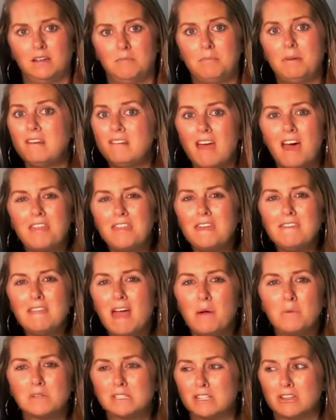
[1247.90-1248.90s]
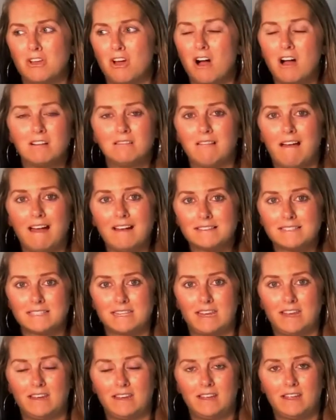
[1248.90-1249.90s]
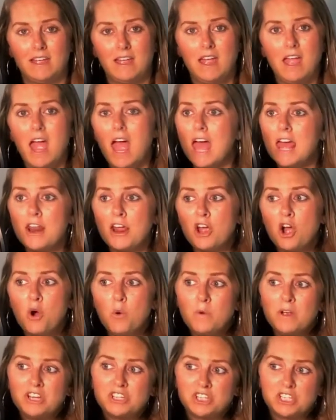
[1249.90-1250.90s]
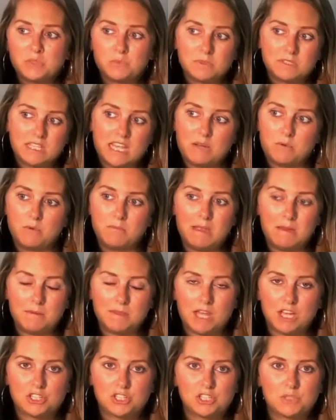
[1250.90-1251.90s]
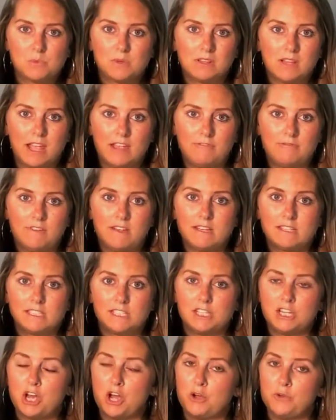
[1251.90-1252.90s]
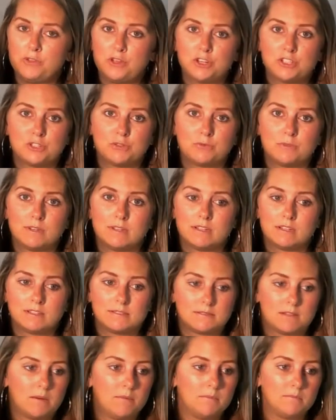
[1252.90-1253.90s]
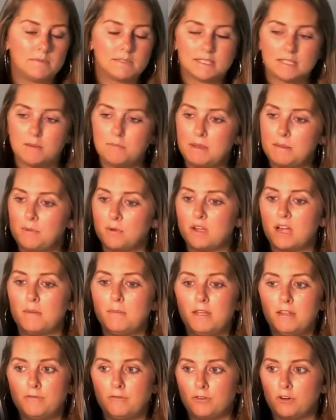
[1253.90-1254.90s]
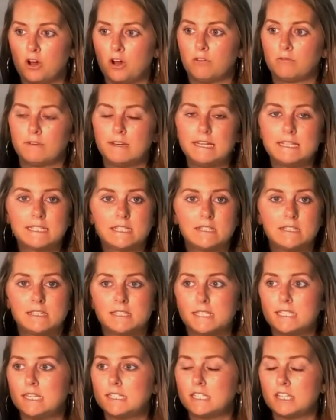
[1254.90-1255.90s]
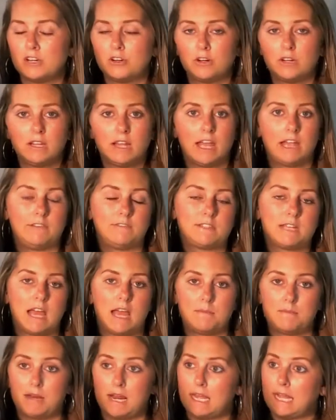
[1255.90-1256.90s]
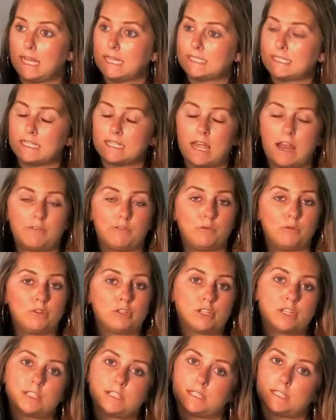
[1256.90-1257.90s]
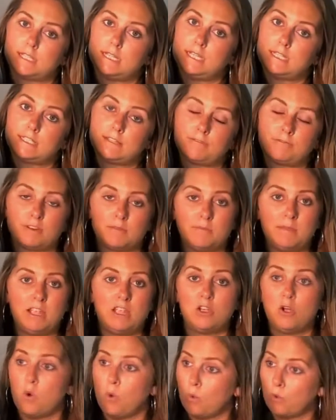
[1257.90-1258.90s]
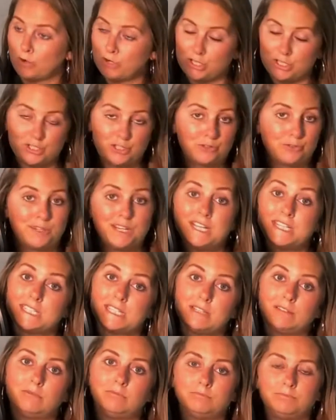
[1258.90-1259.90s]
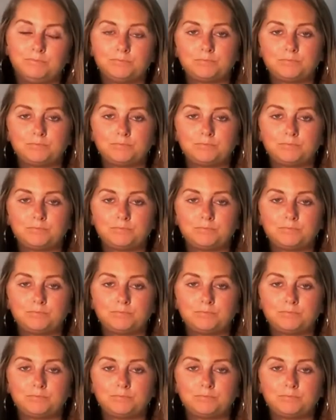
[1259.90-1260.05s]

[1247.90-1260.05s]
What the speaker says: But nothing that was long lasting. And I always just was like, well, maybe that's just what life is, There's some people come in for a reason, a season, or a lifetime, and I guess that everyone's just a season for me, or just a reason.